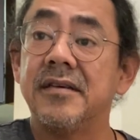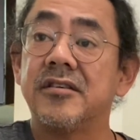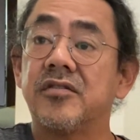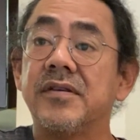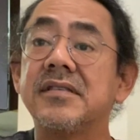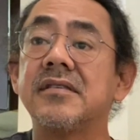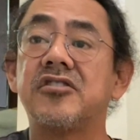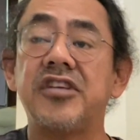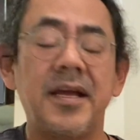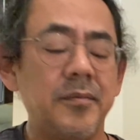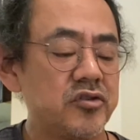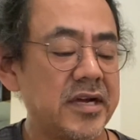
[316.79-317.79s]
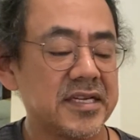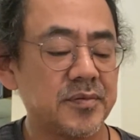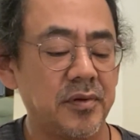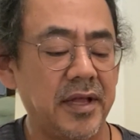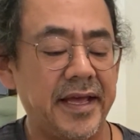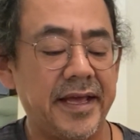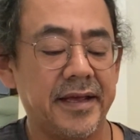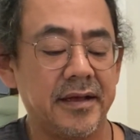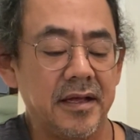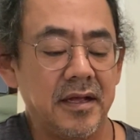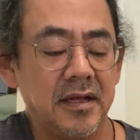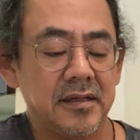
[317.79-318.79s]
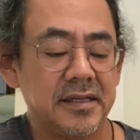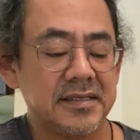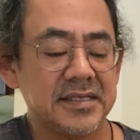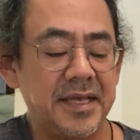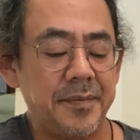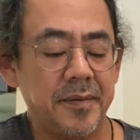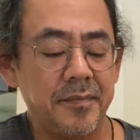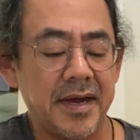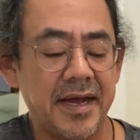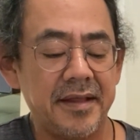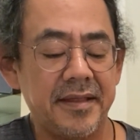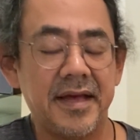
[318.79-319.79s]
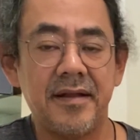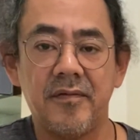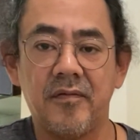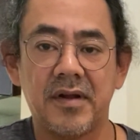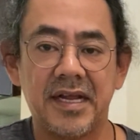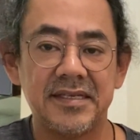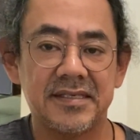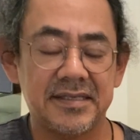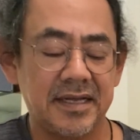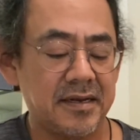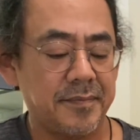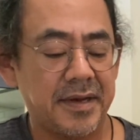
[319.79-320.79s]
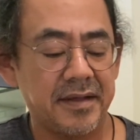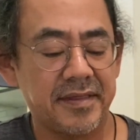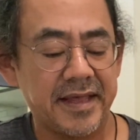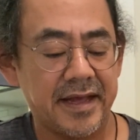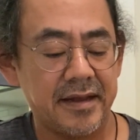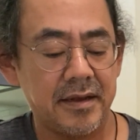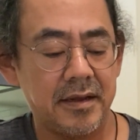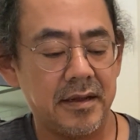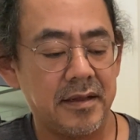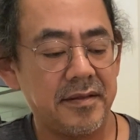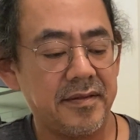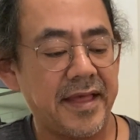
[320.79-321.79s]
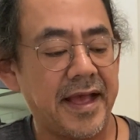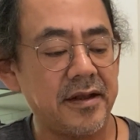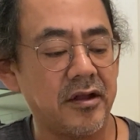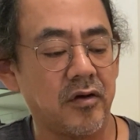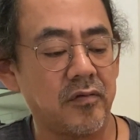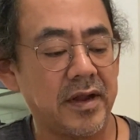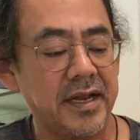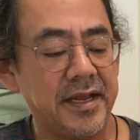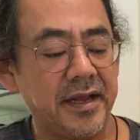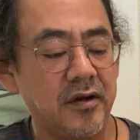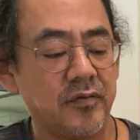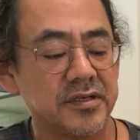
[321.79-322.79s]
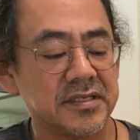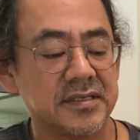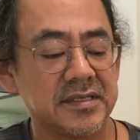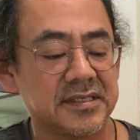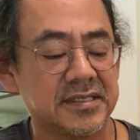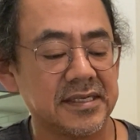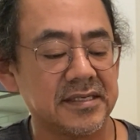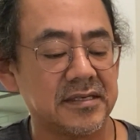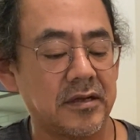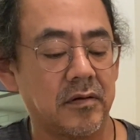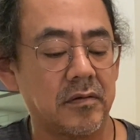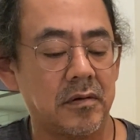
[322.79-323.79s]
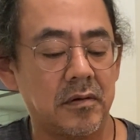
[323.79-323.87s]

So as this jam track's playing, let's keep in mind that what I said about that note right here, which is the 6th note,